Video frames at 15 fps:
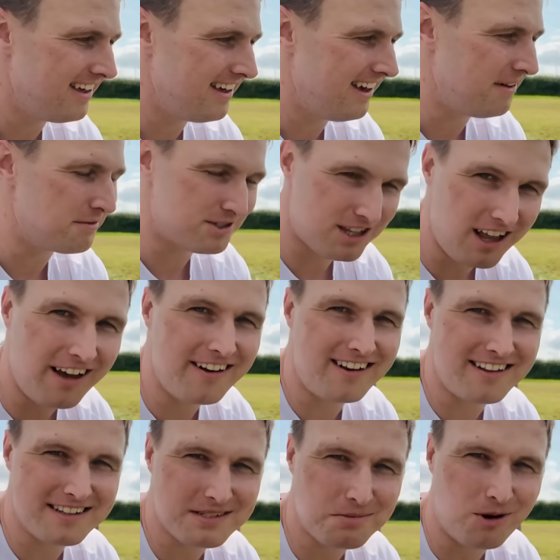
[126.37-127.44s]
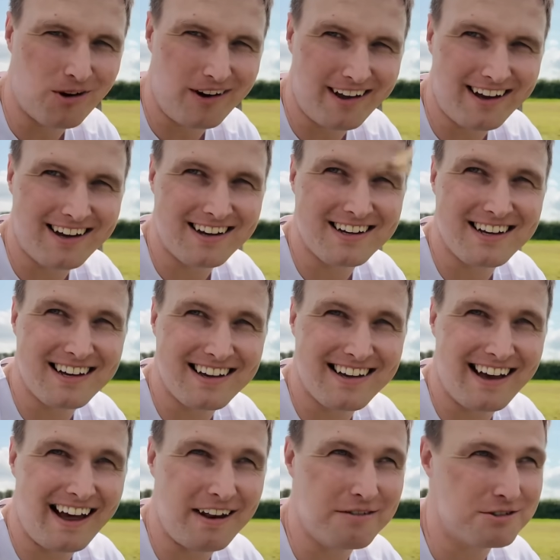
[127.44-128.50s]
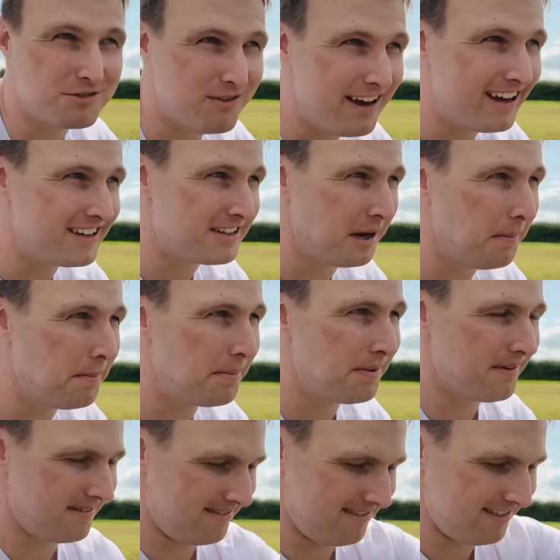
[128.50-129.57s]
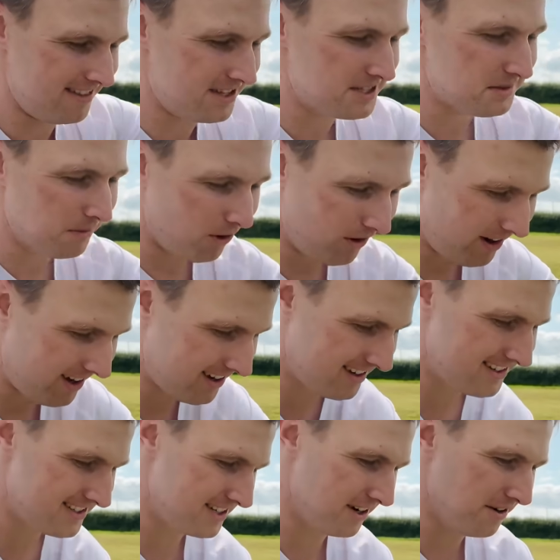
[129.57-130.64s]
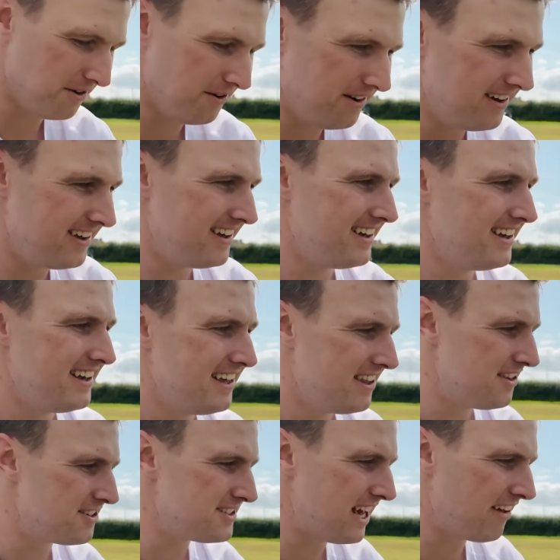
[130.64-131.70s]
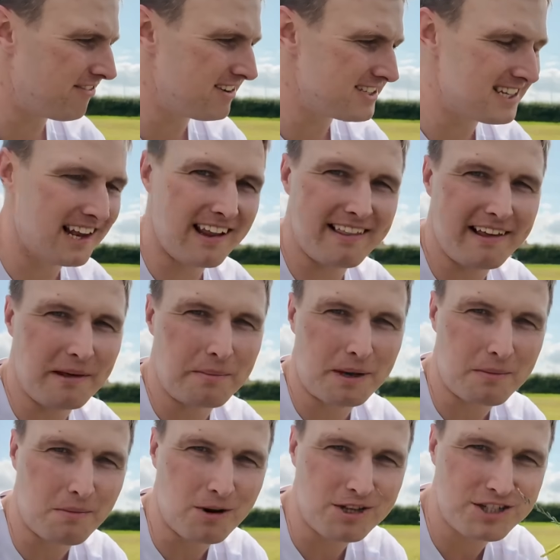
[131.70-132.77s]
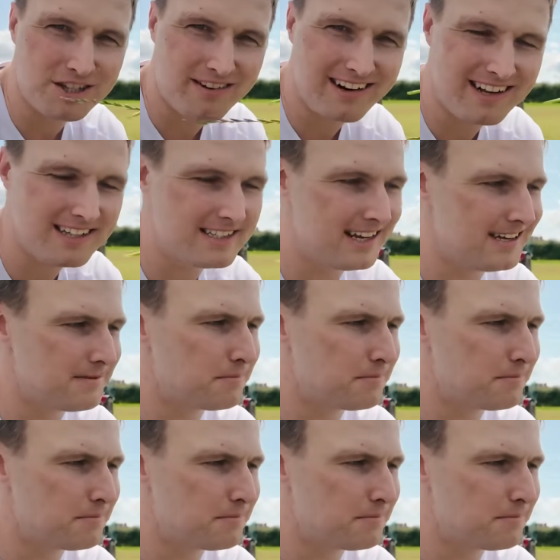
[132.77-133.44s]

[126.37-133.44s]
It was cloudy this morning and it was raked up this morning. So there's definitely still a little bit of moisture in it.